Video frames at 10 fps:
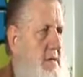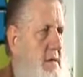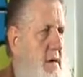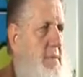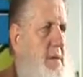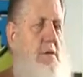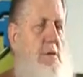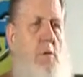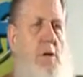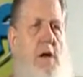I mean, you
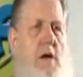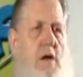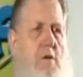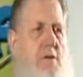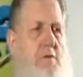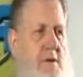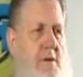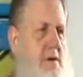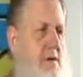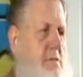know, we get along real
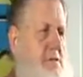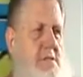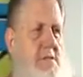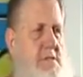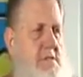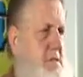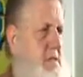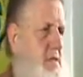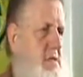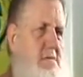well. We do this
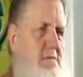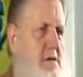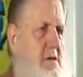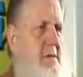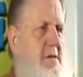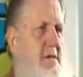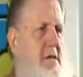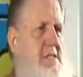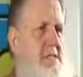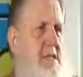together. They're very, very
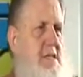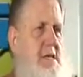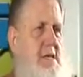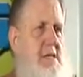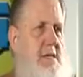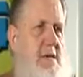nice and kind.